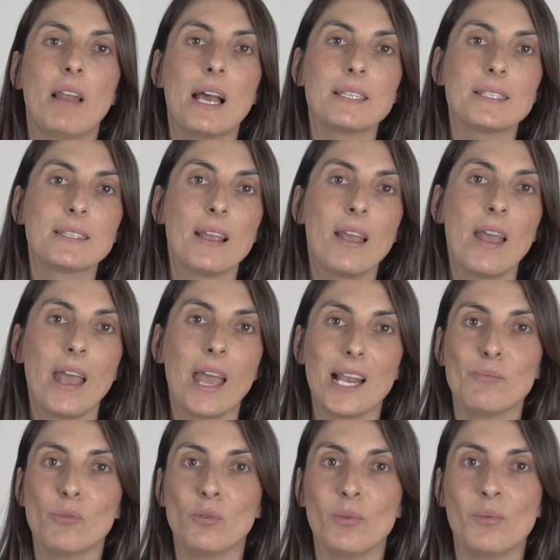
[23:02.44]
faster
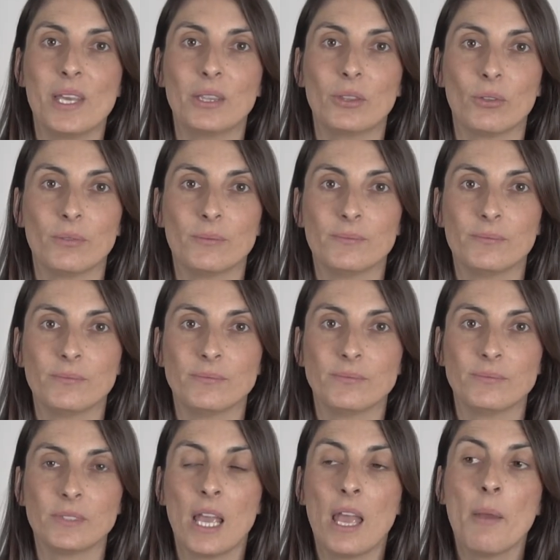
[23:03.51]
too.
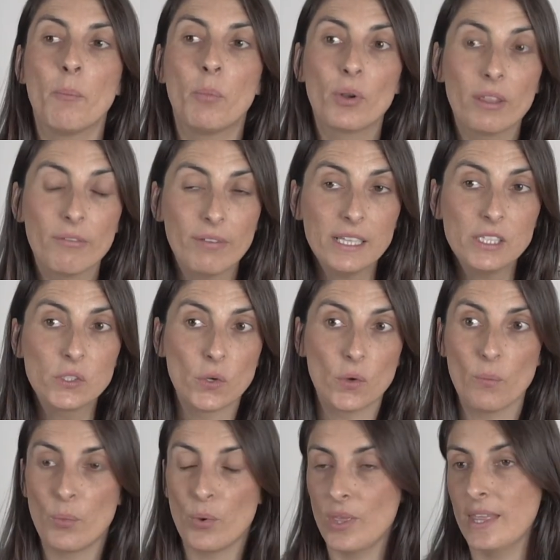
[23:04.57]
With 1 second or
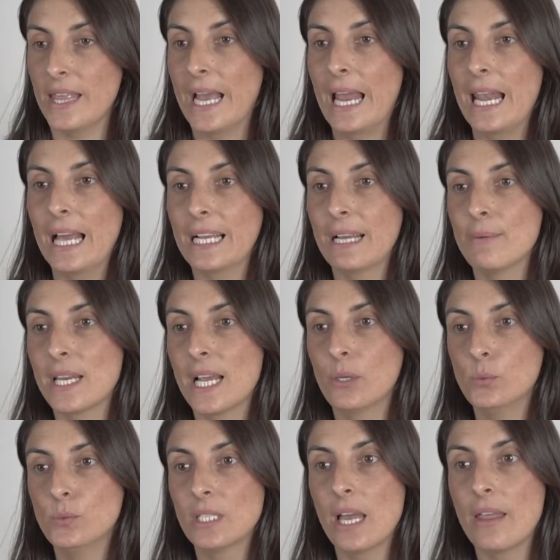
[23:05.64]
slower, you'll see the
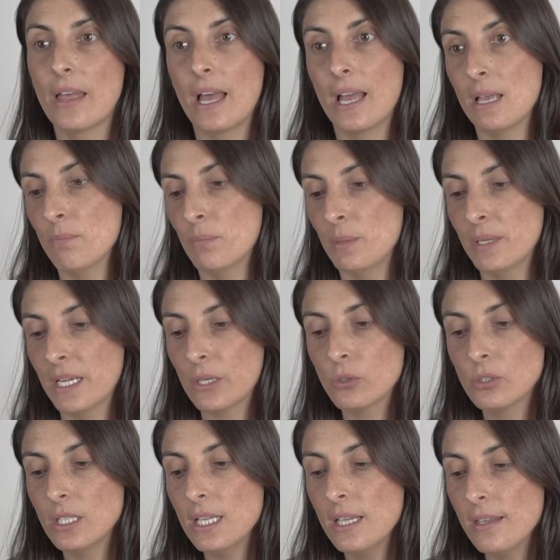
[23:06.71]
trail
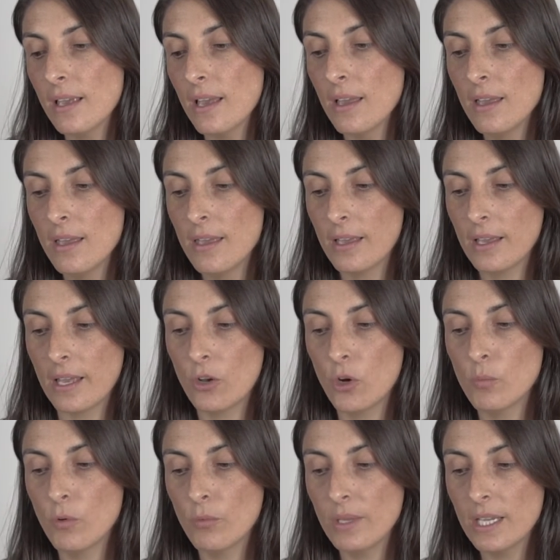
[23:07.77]
perfectly and where the
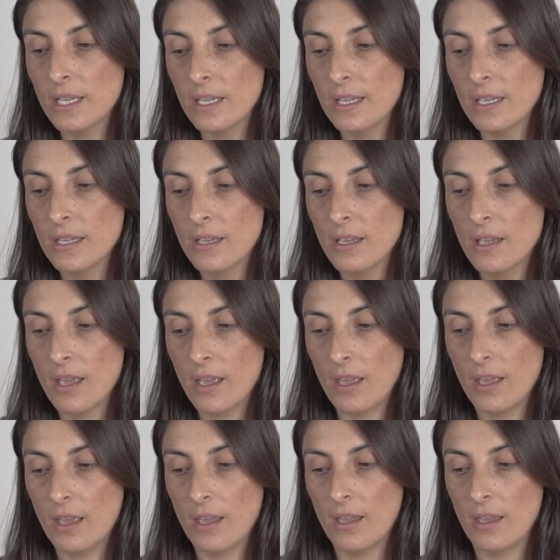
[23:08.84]
flash freezes
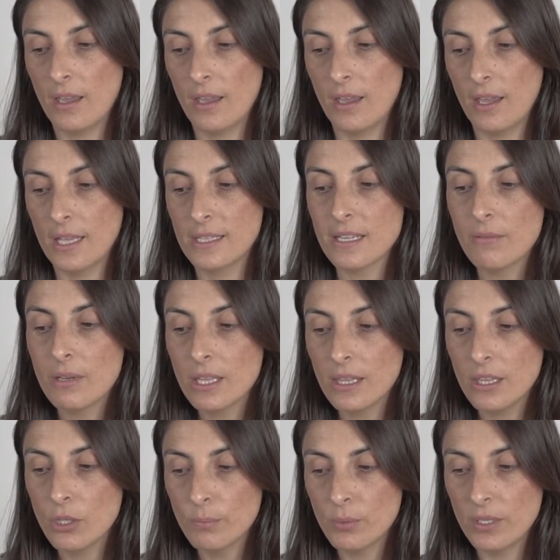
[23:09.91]
the movement.
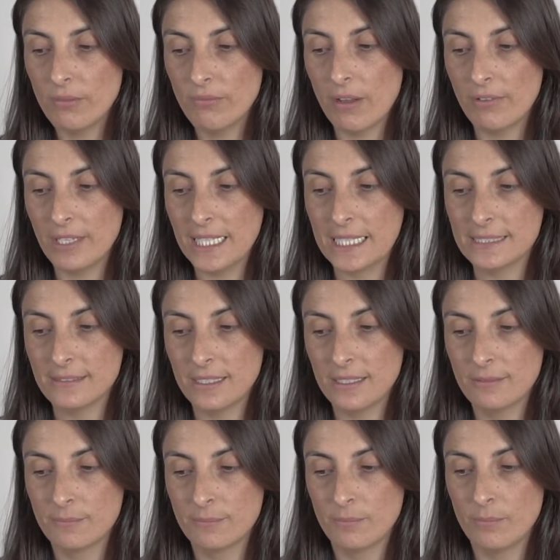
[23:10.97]
By
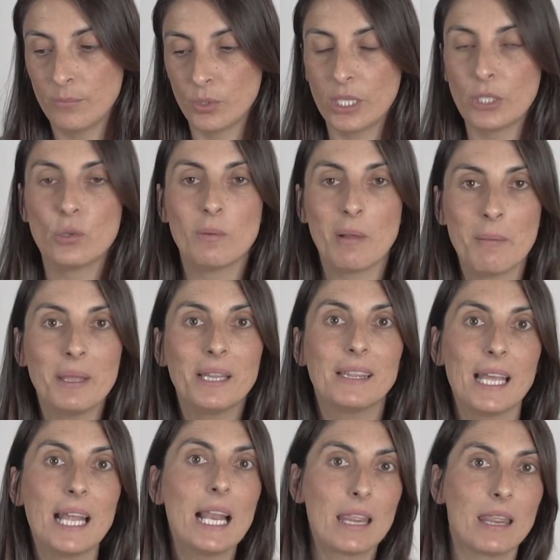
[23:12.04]
default, you can set the camera to
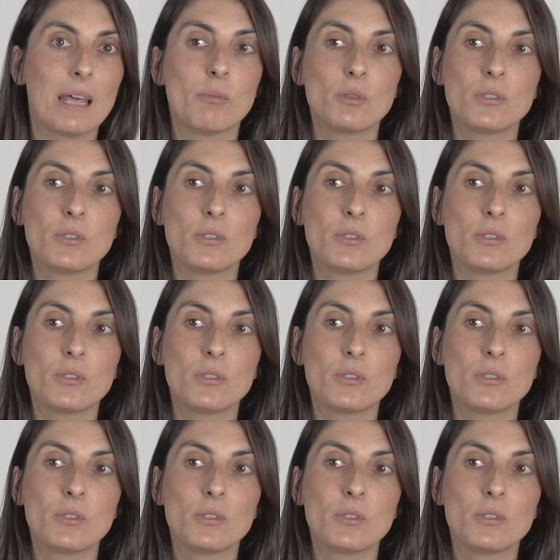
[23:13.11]
use the